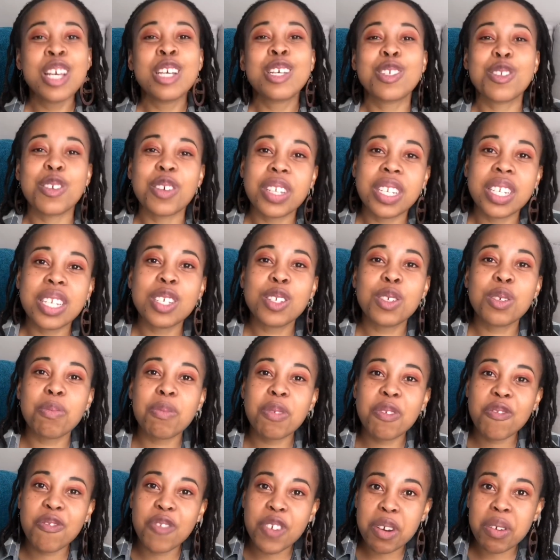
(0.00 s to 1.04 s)
So you need to
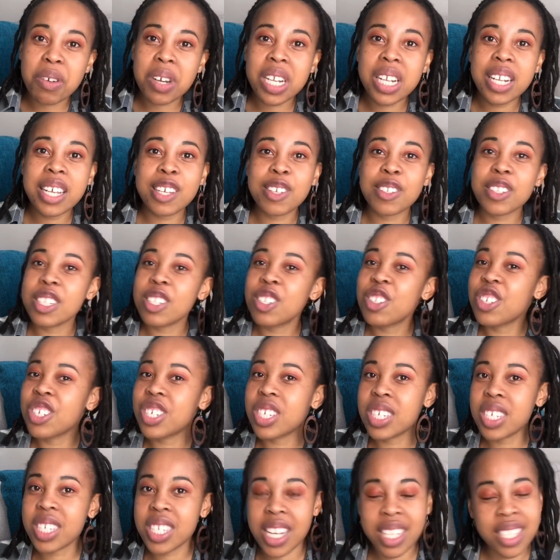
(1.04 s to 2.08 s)
be very clear. You need to
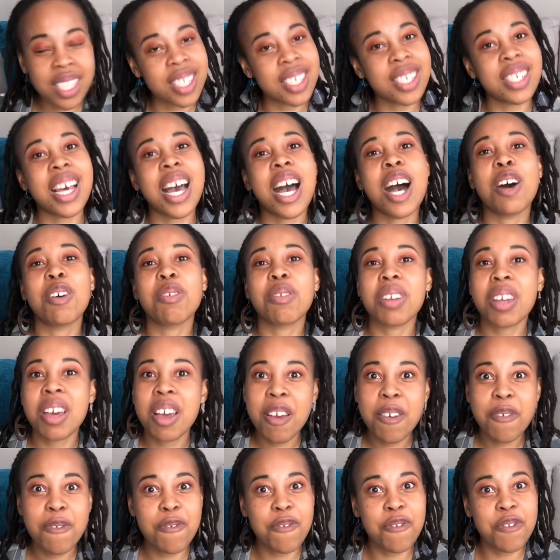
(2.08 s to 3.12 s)
shut it down
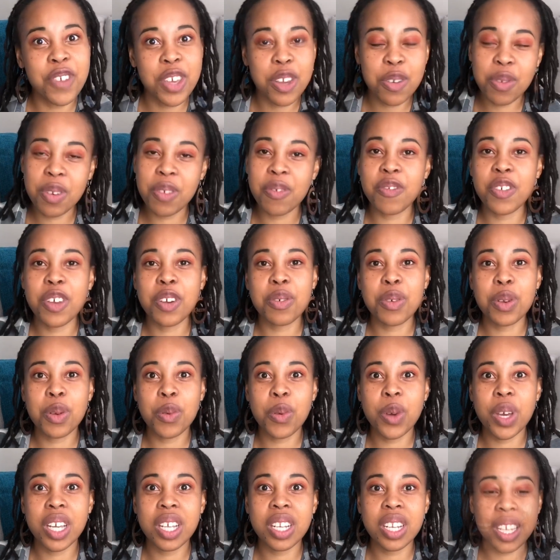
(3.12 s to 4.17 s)
very, very
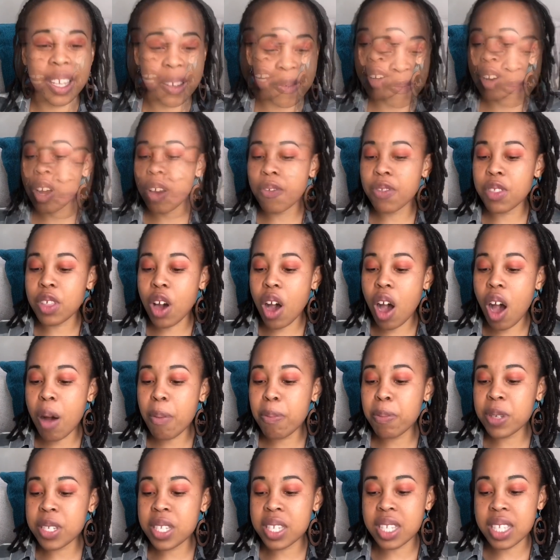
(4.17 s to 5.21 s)
quickly. Friend of the
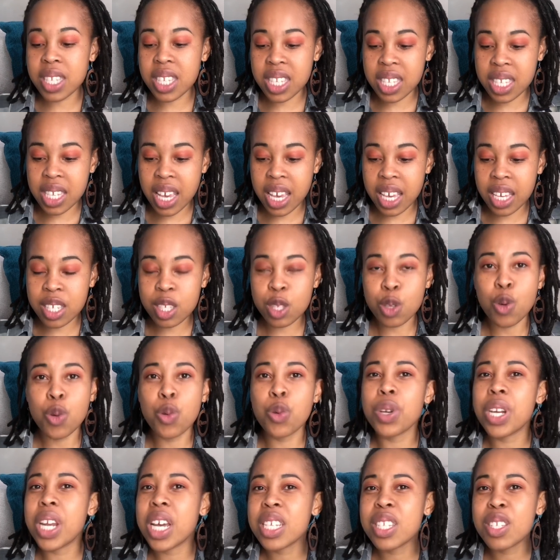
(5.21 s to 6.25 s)
opposite sex
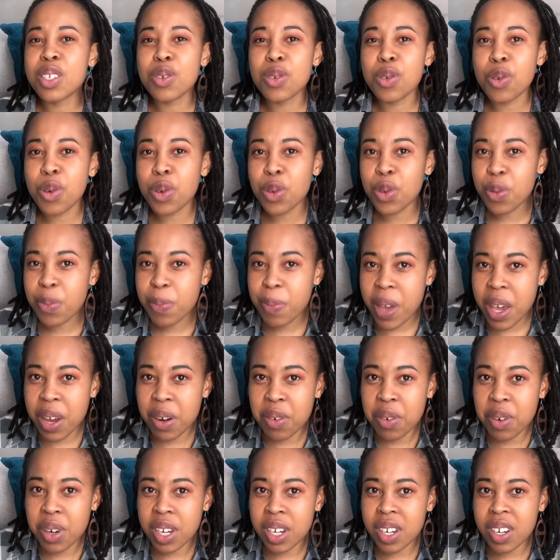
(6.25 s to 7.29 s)
who doesn't know you
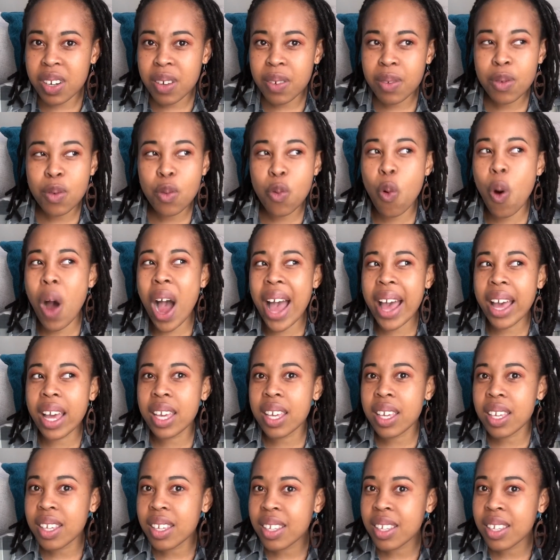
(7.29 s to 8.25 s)
married. Why?